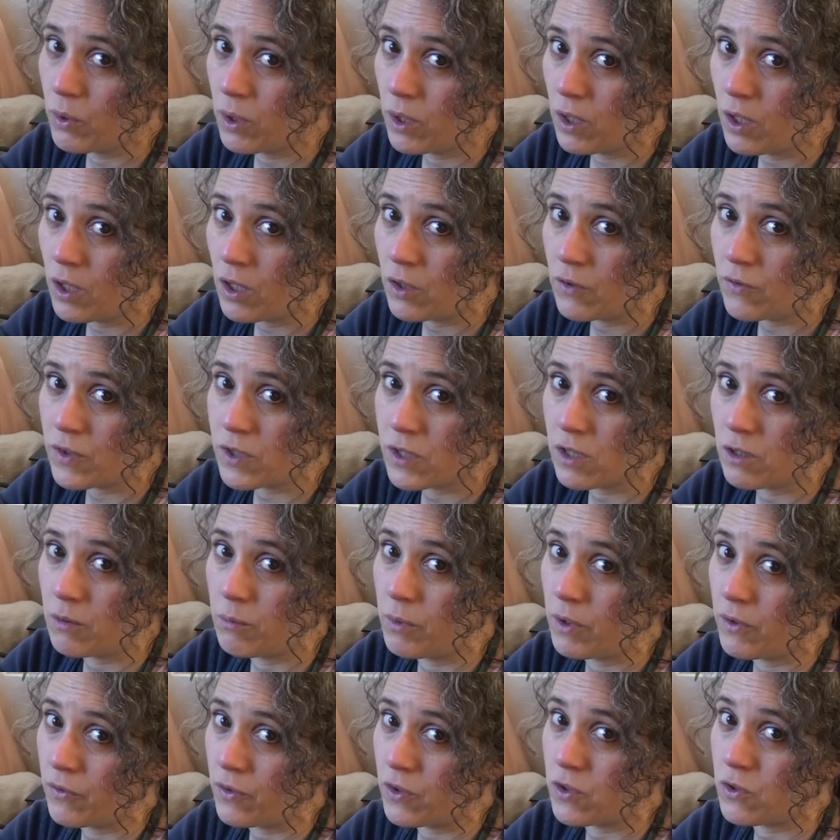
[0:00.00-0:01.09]
really harvested
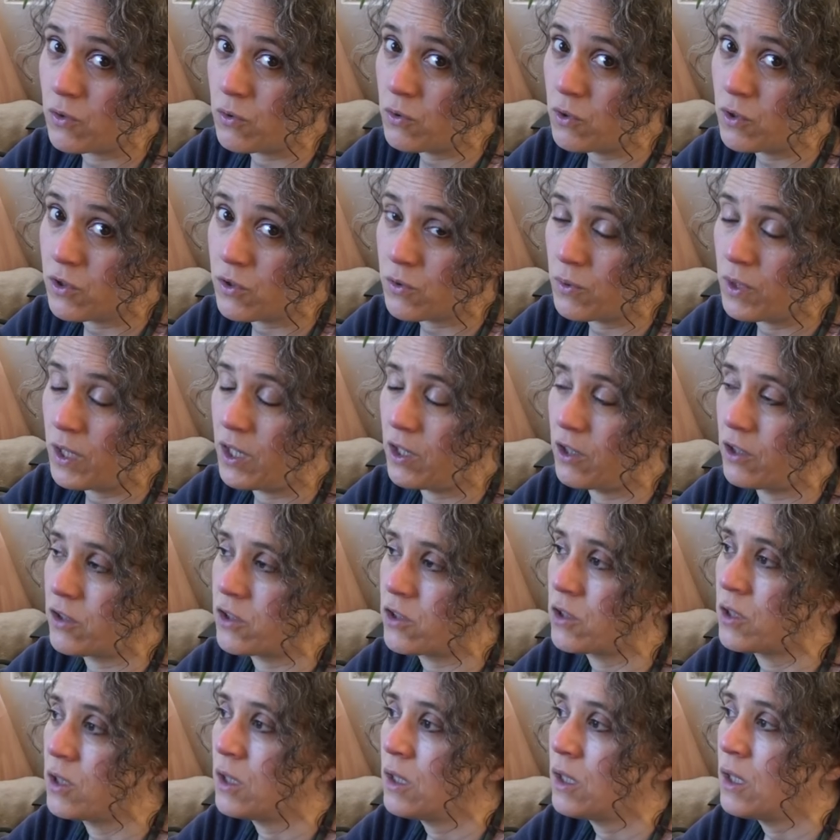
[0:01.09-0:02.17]
my first horseradish.